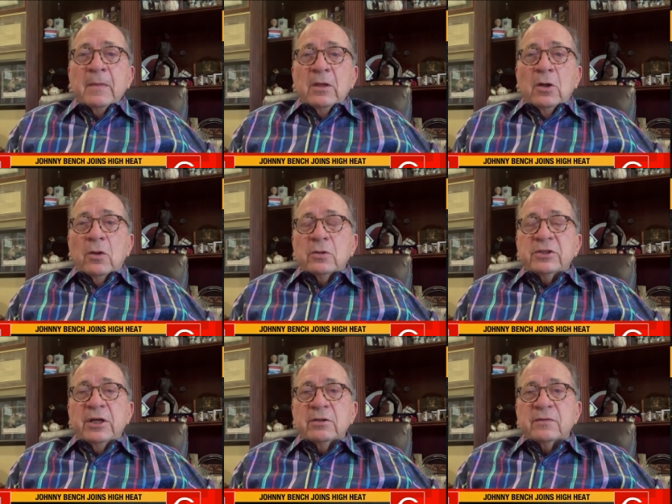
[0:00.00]
you know,
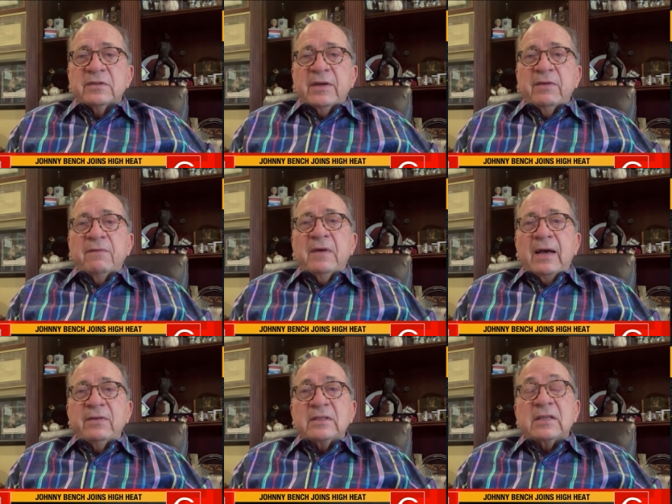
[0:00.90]
those years of
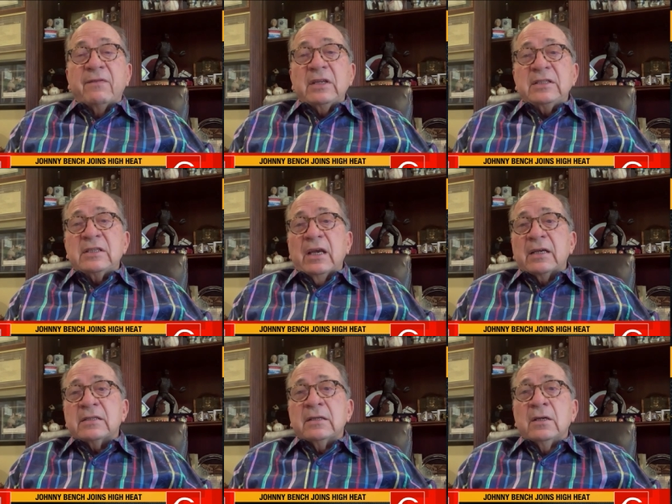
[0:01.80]
'75 and
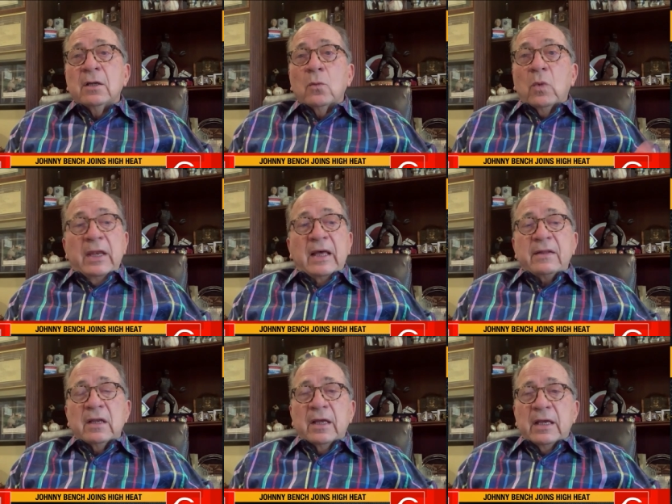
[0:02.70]
'76, we
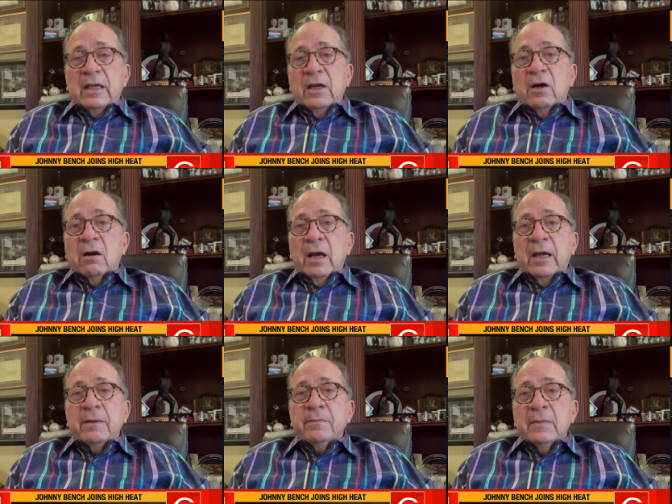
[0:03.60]
led the league in
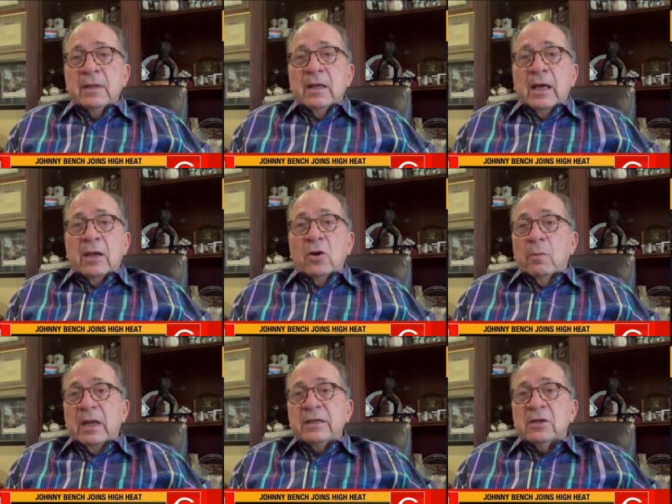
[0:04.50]
ERA, and
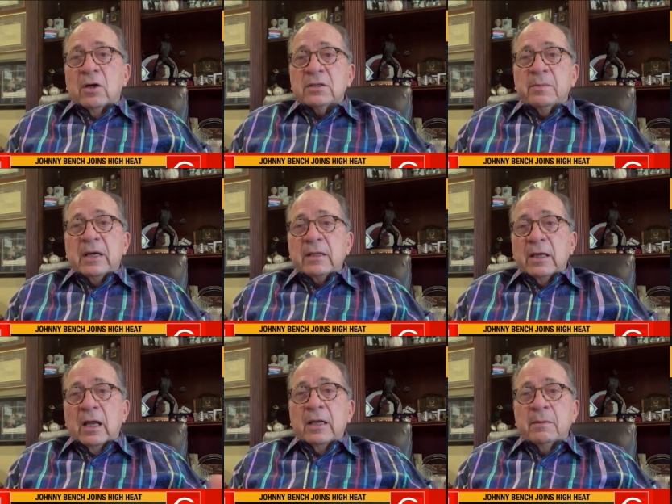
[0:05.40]
nobody talks about
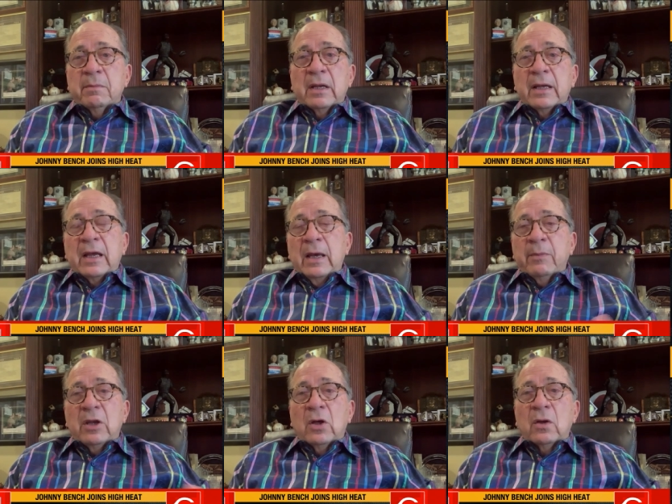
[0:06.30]
Gullett and
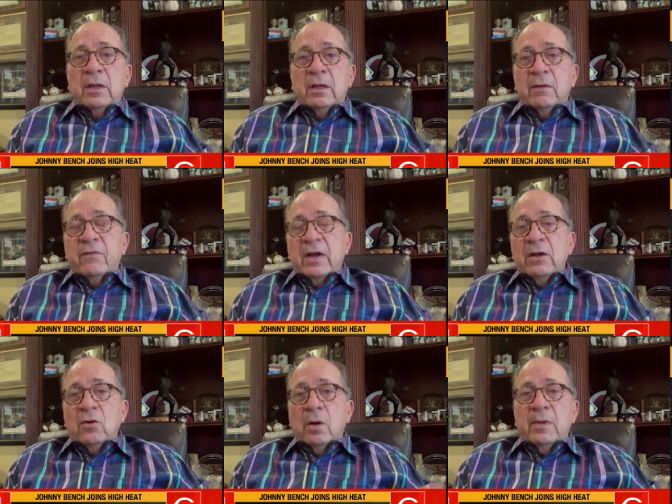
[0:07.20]
Billingham and Nolan and
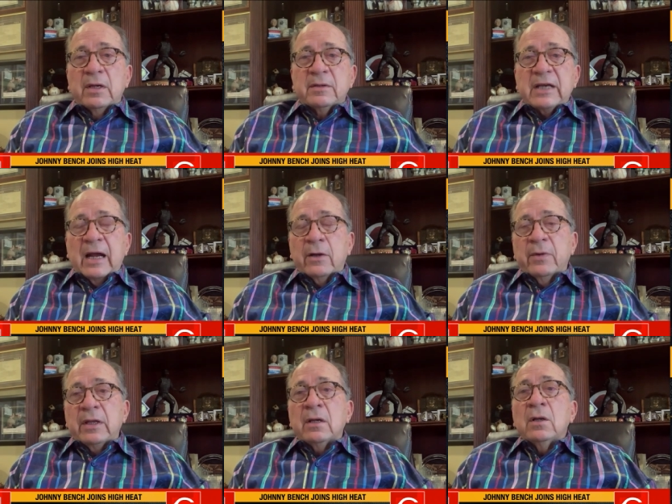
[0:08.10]
Freddie Norman and
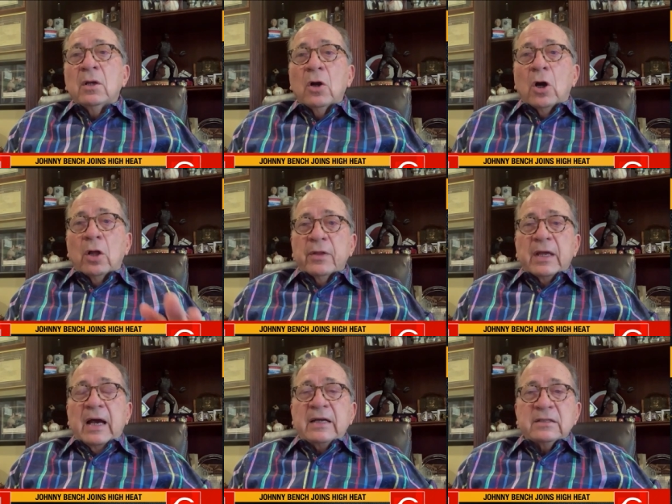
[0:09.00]
Zachry and all the
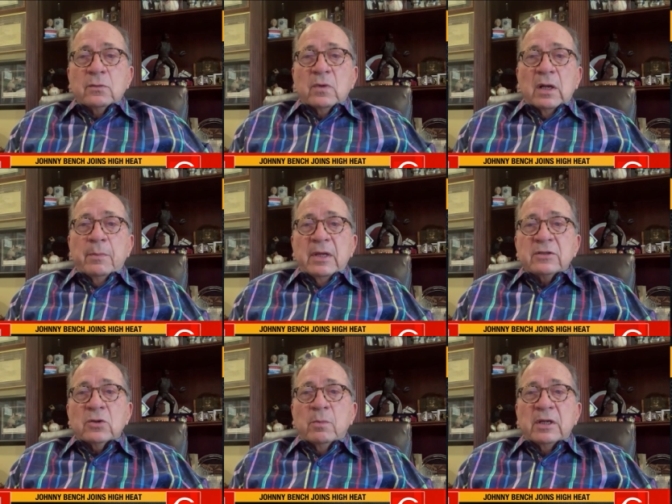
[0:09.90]
guys that really
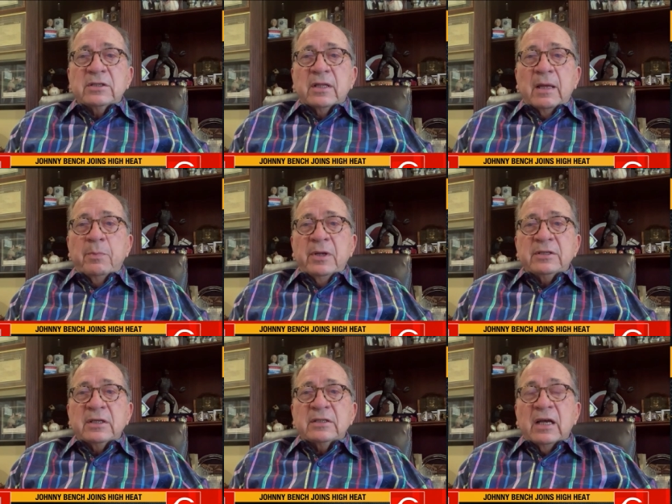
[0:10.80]
meant so much to that
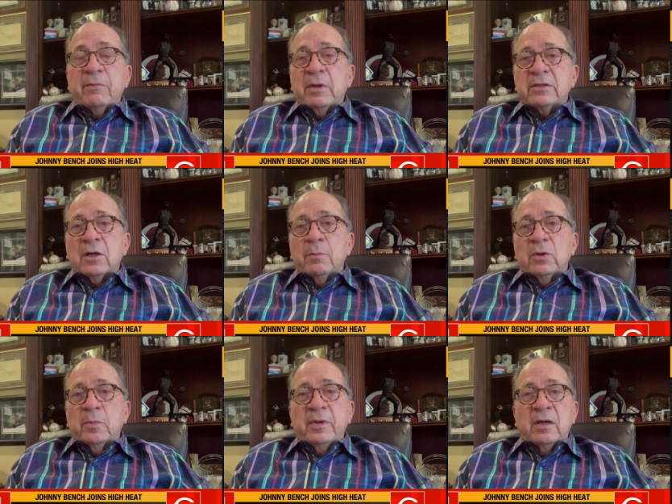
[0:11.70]
pitching staff, plus our
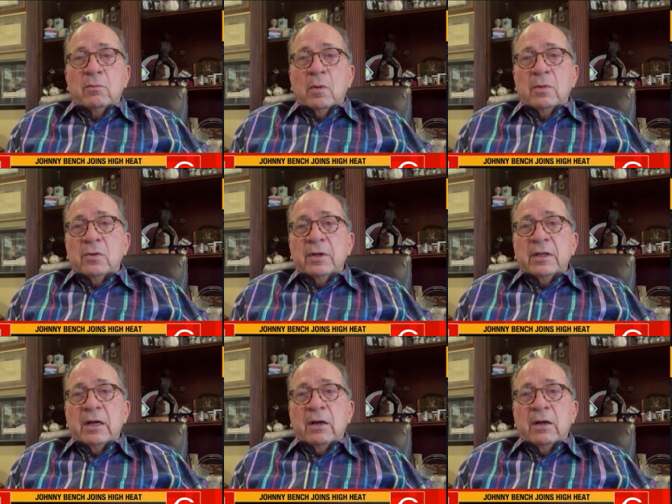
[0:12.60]
bullpen of Borbon
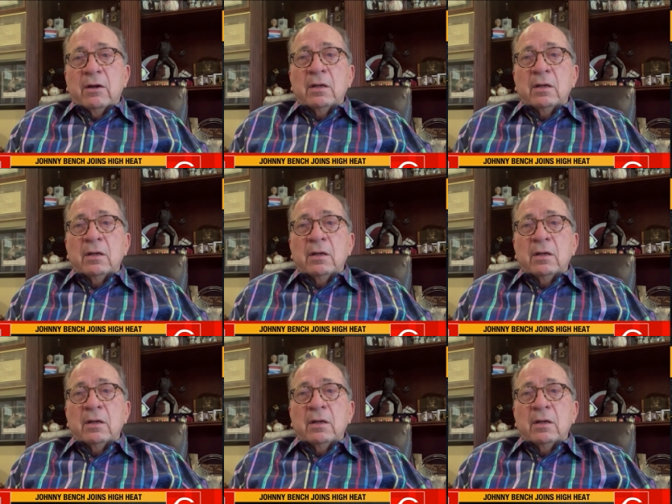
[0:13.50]
and Carroll,